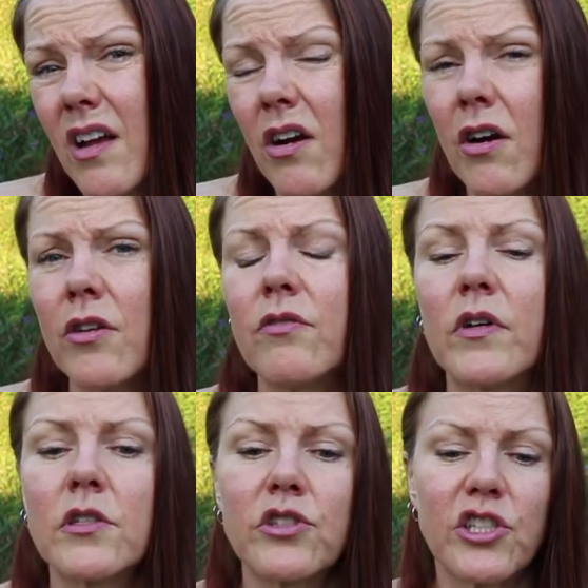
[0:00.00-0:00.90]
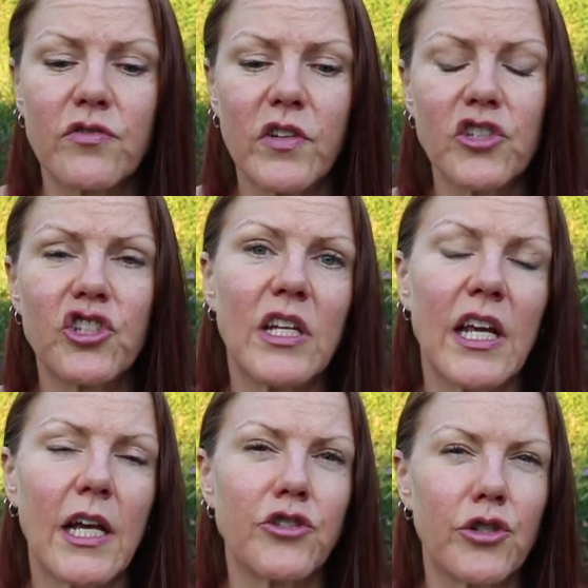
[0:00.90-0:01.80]
Are you functioning
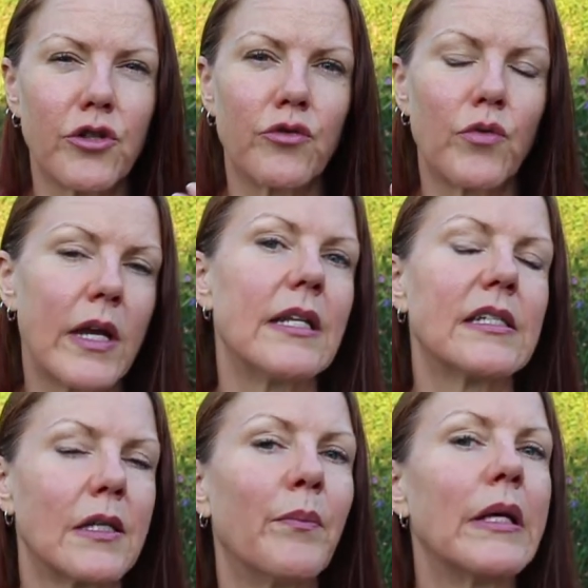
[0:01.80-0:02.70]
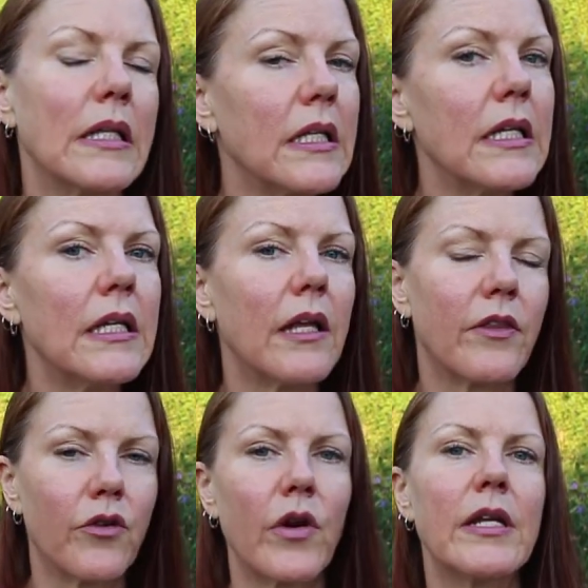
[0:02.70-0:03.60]
at your greatest ability, at the
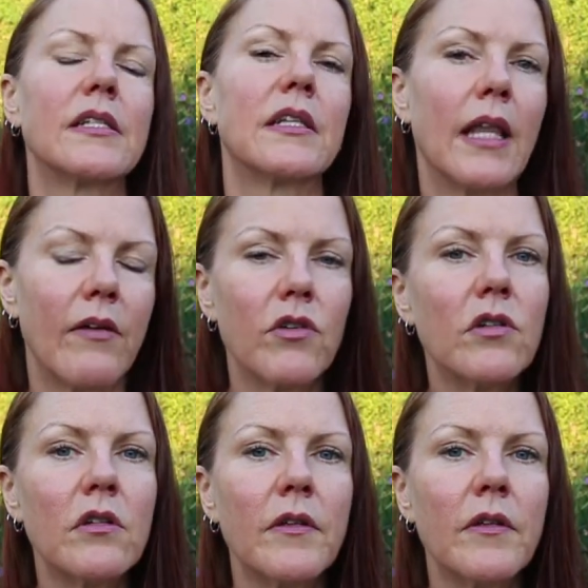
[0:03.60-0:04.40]
greatest level?